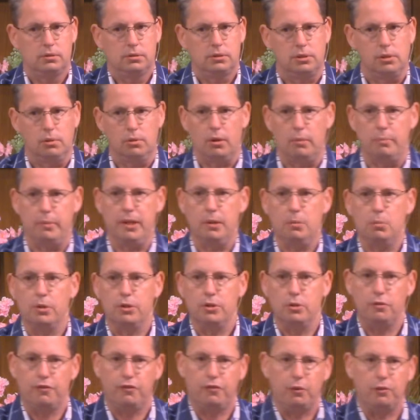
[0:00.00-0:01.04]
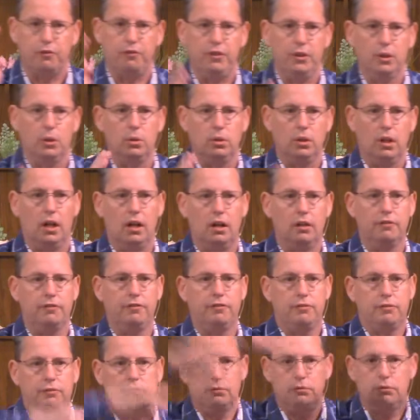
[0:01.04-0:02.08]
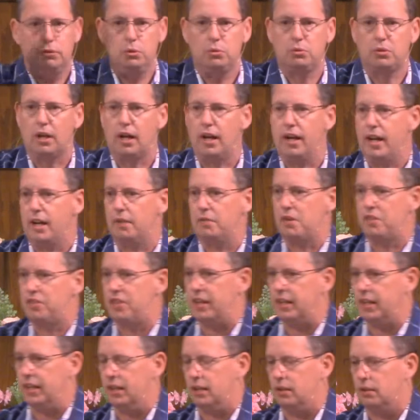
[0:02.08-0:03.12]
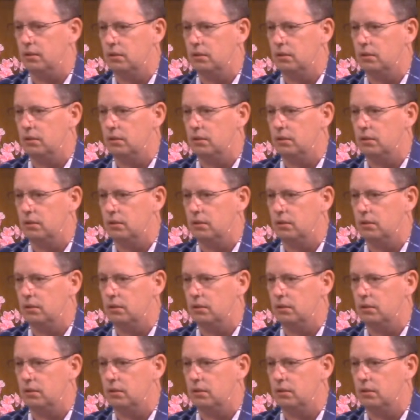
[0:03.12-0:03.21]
See what I mean? When you fulfill love, you tie everything in.